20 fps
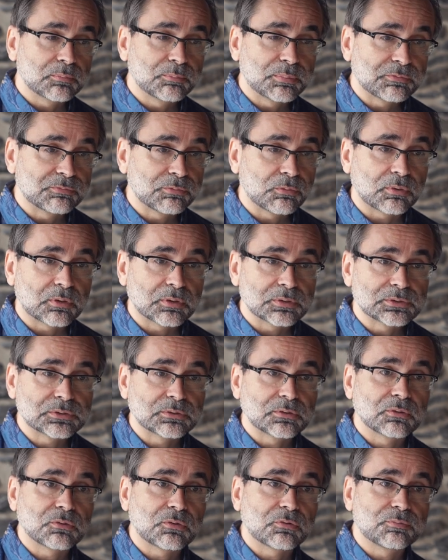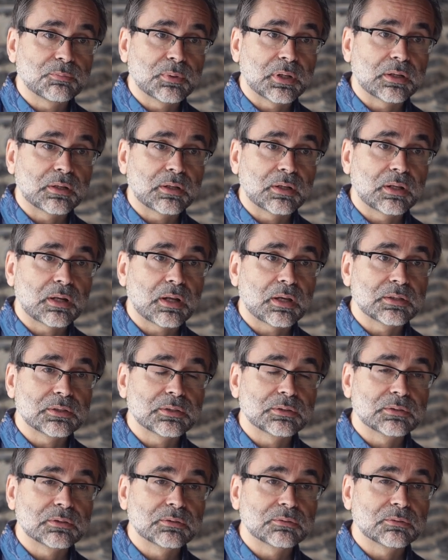before a student of mine, and I
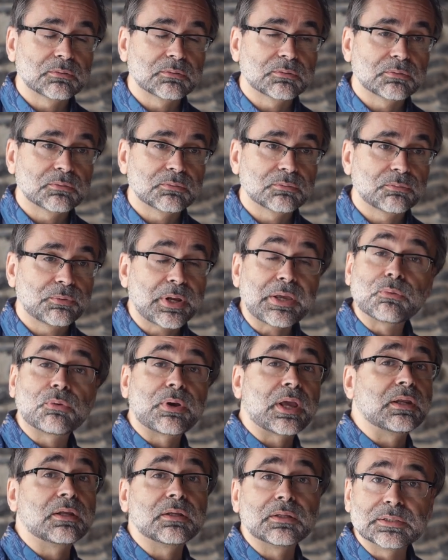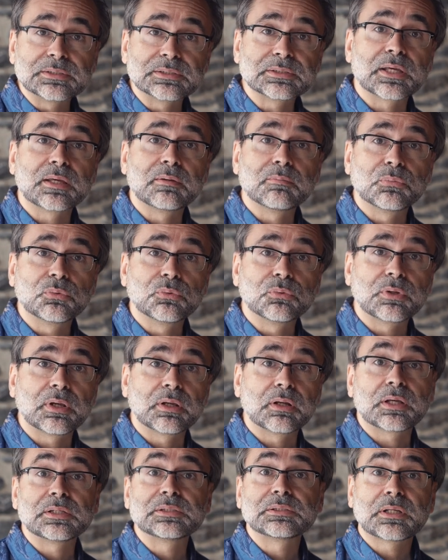recreated the same mood
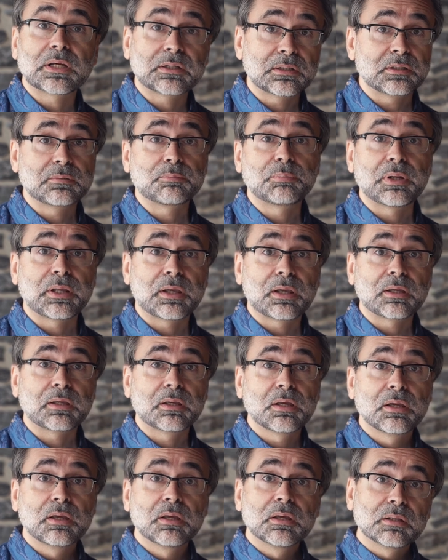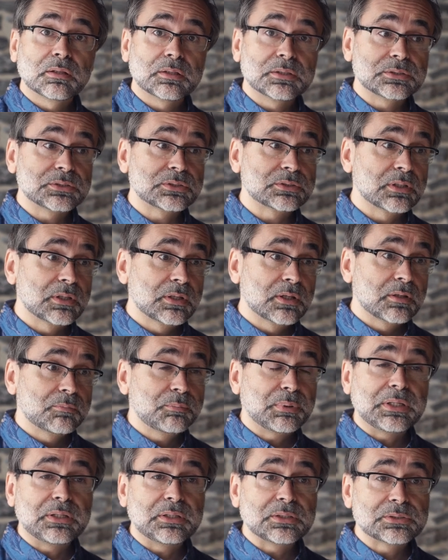and I started playing this
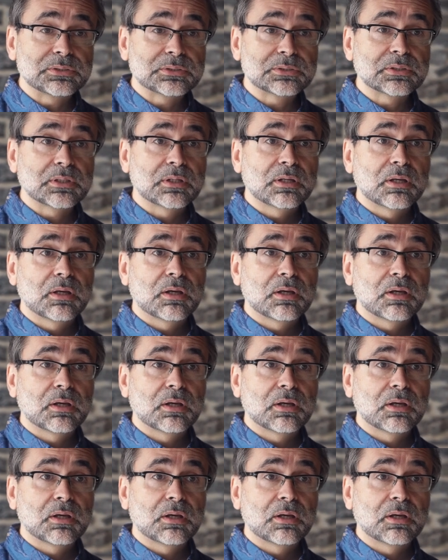piece.